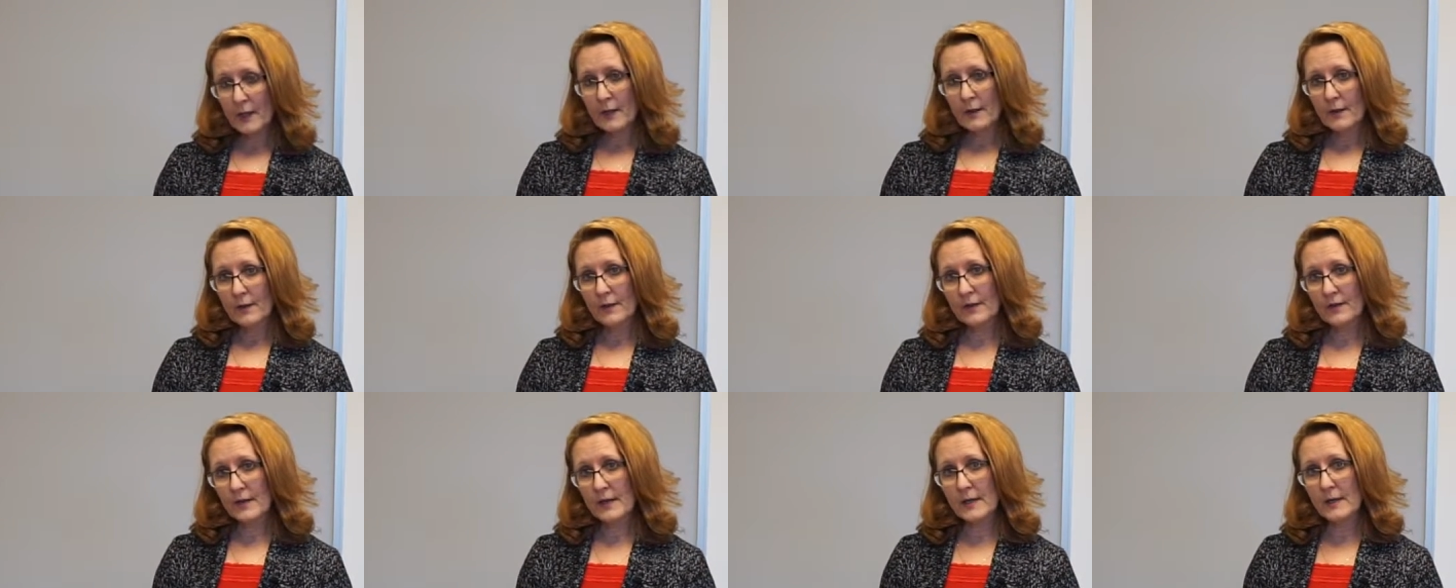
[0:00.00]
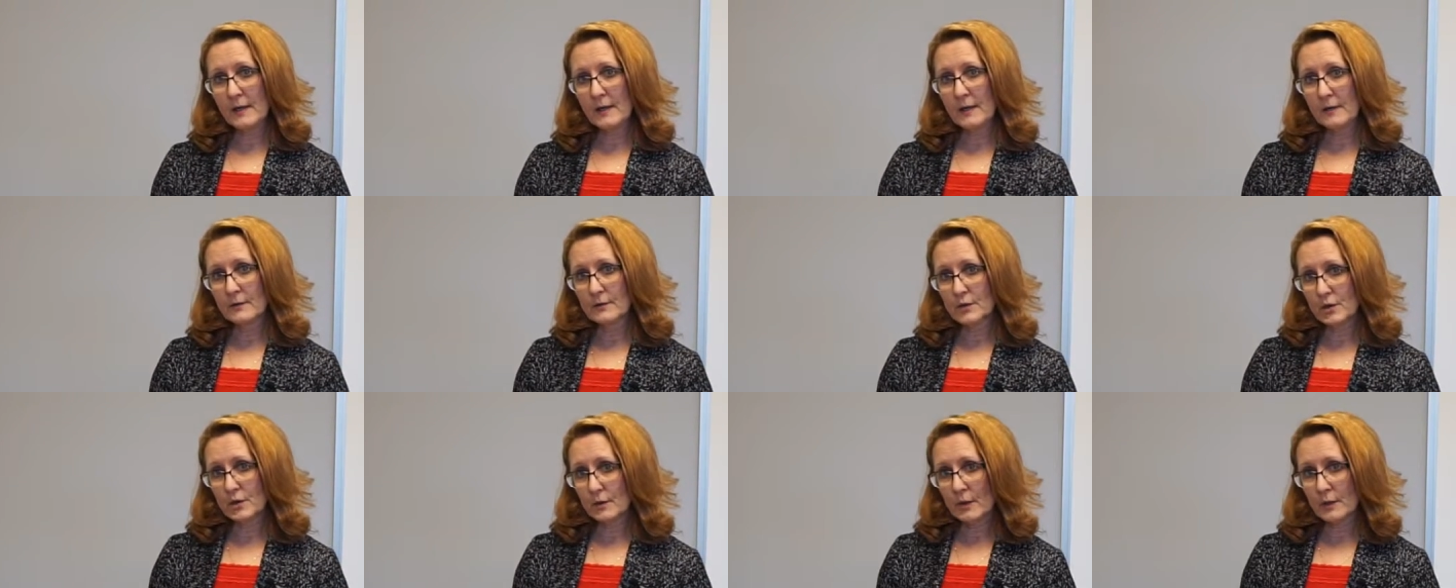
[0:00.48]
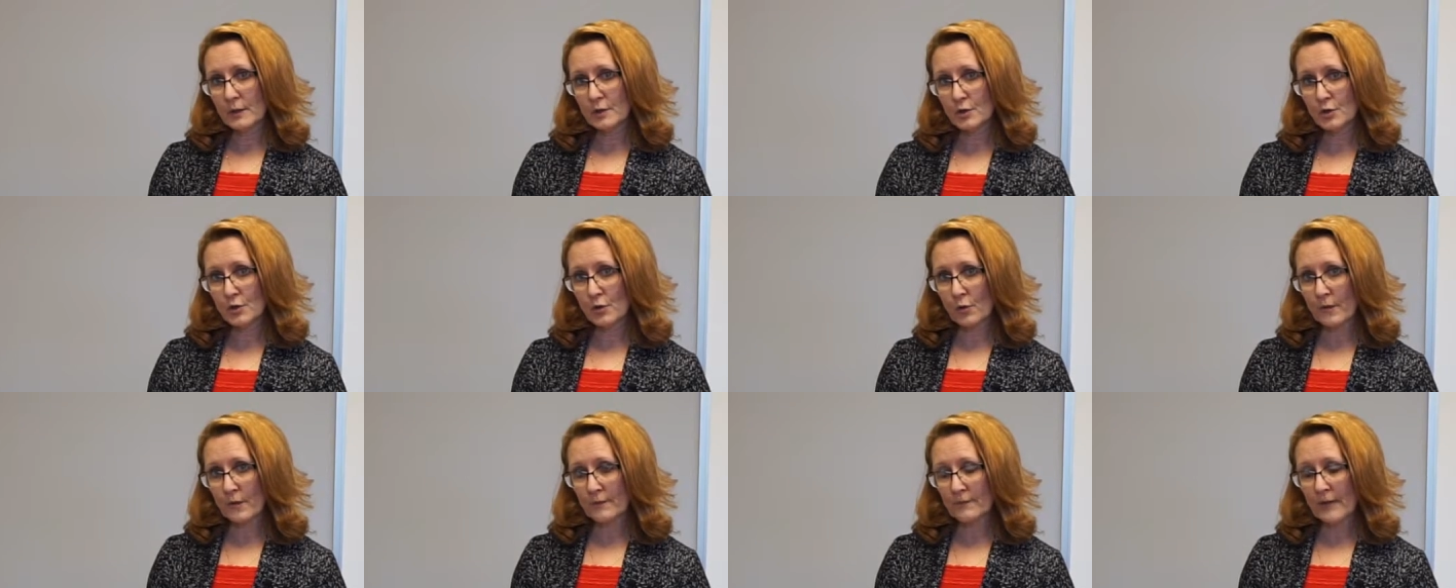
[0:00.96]
the
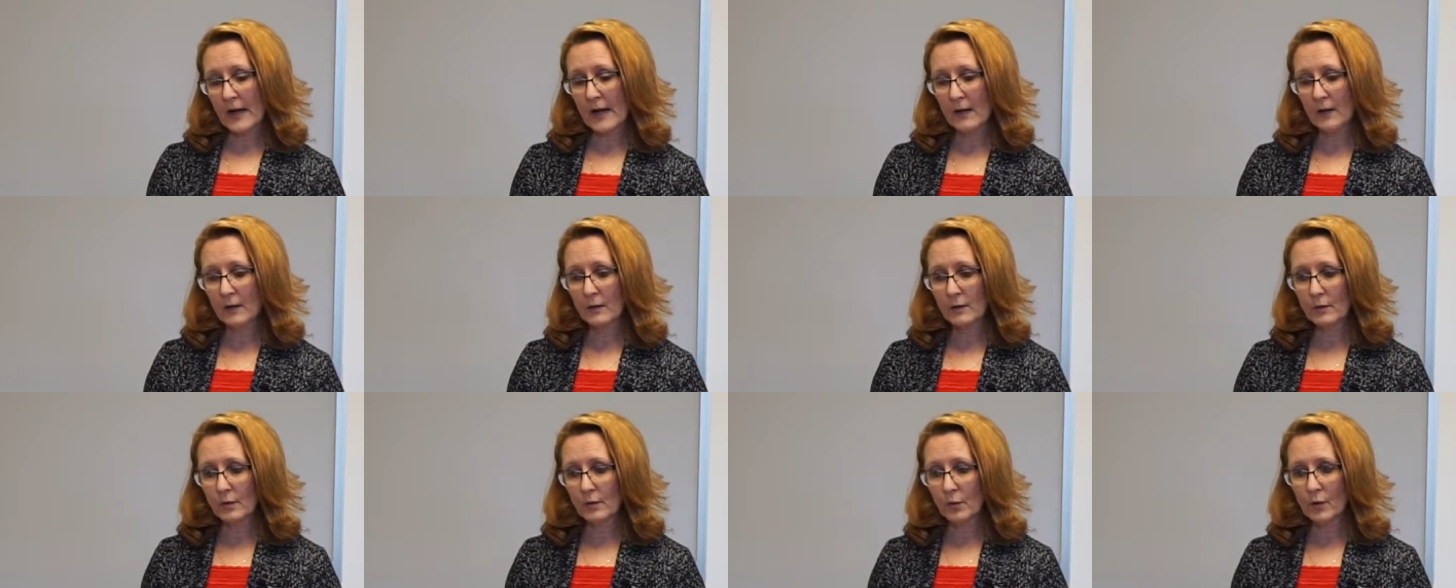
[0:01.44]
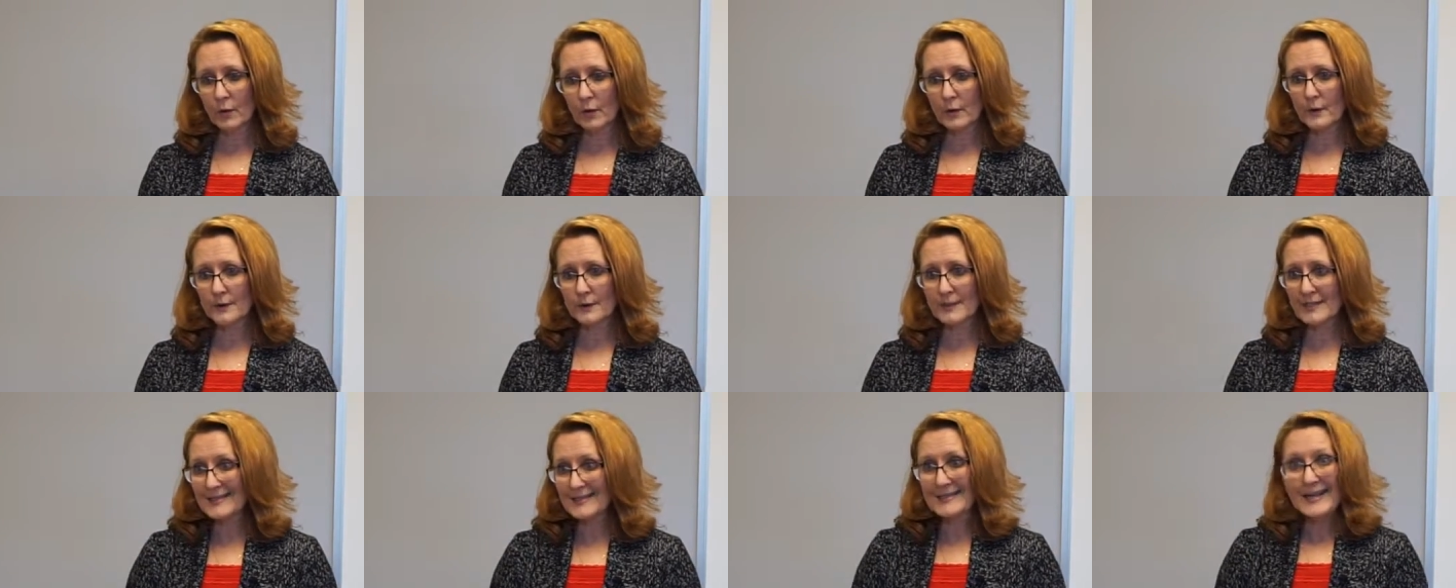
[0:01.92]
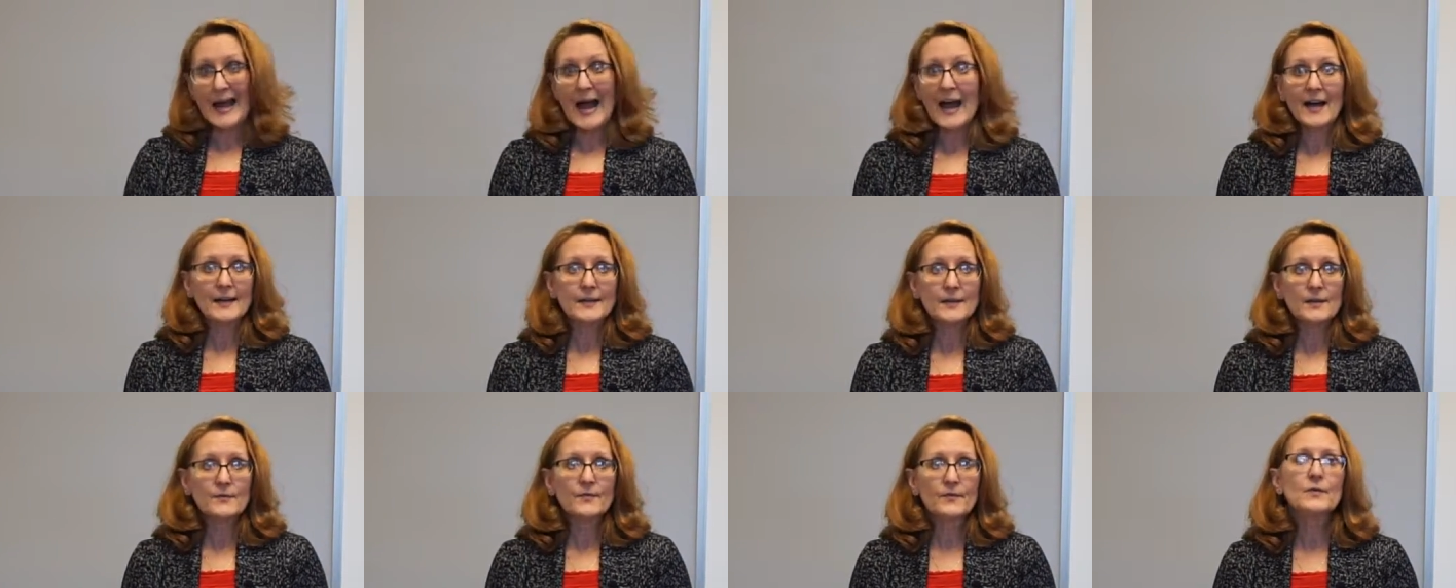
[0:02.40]
short vowel or it's
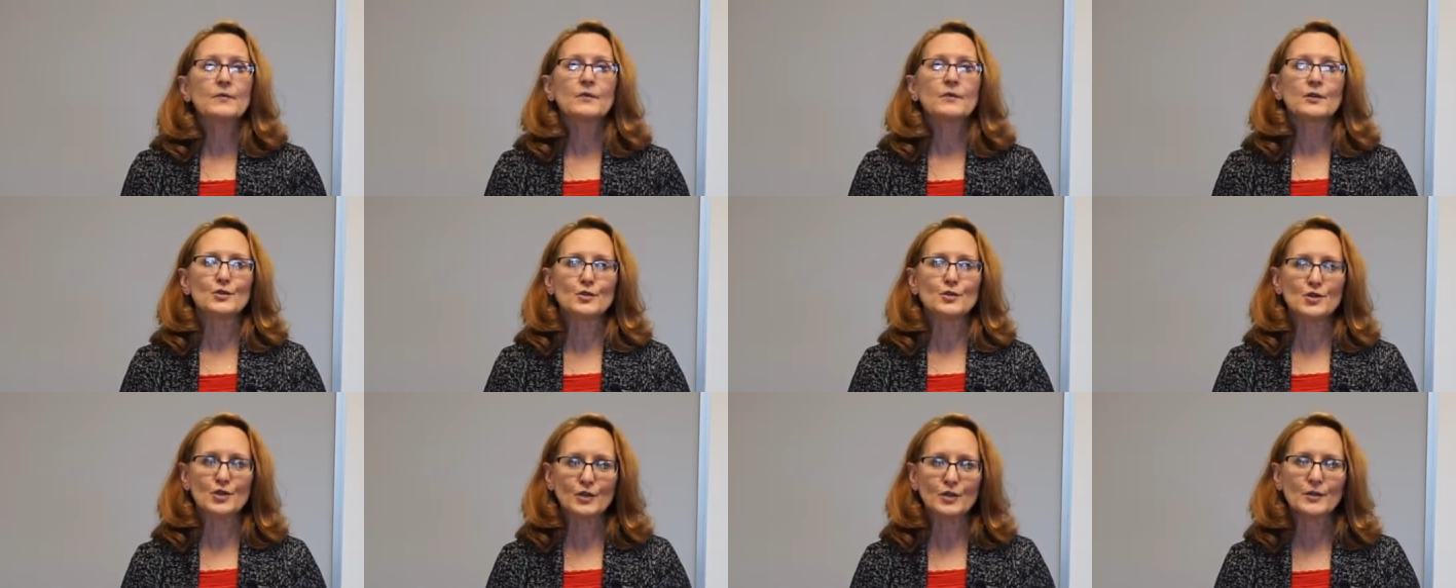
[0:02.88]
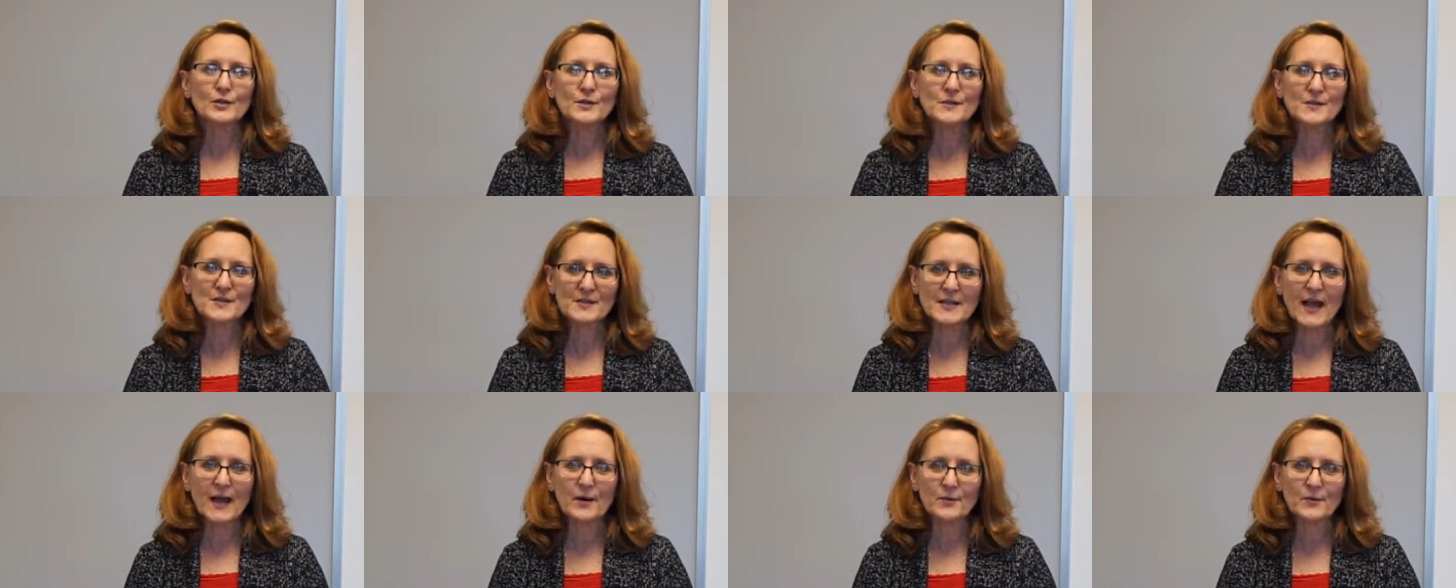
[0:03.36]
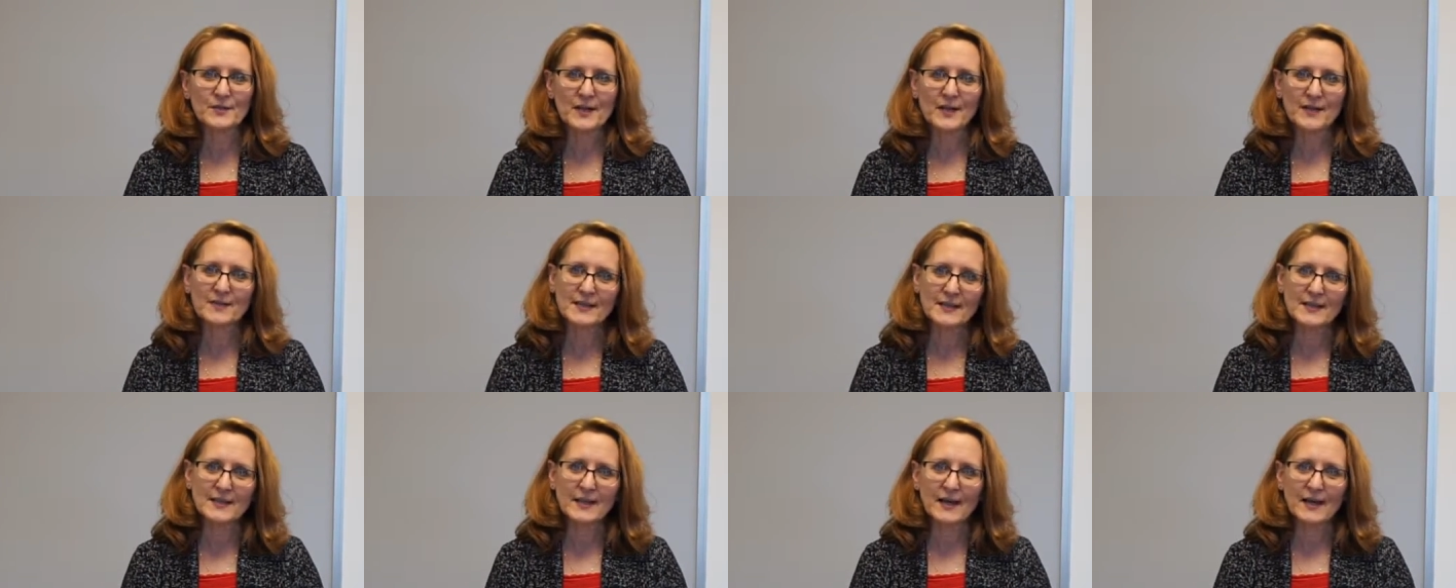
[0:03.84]
not even the J sound
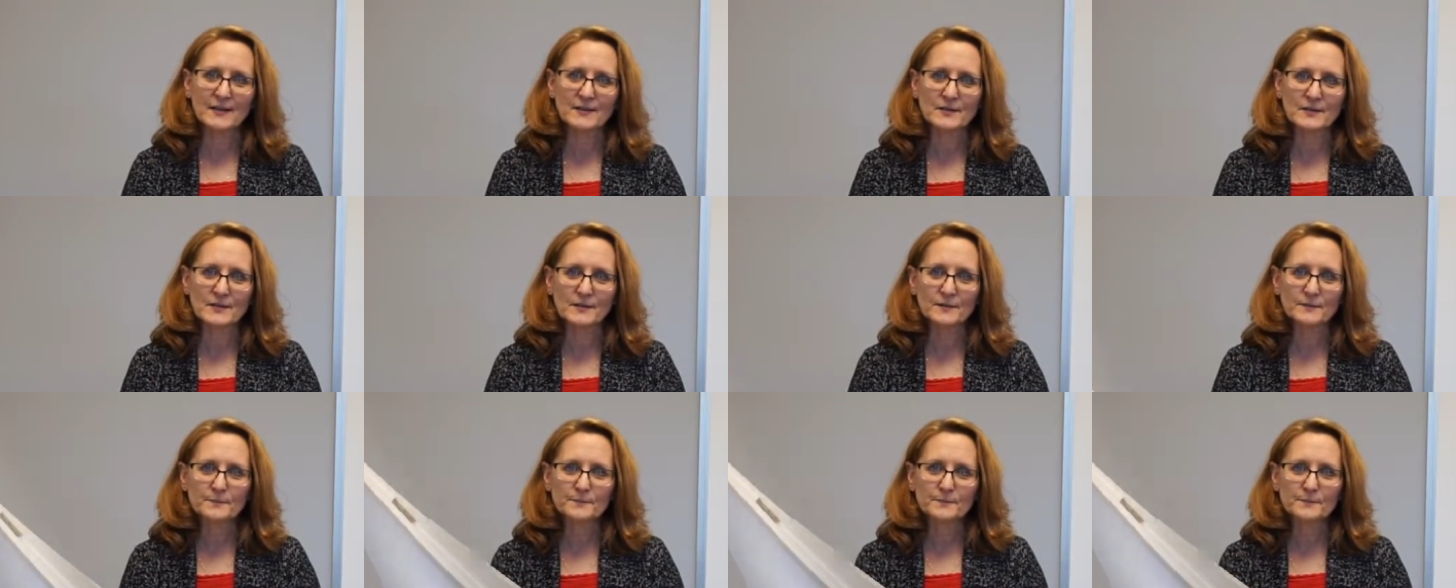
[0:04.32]
at the end?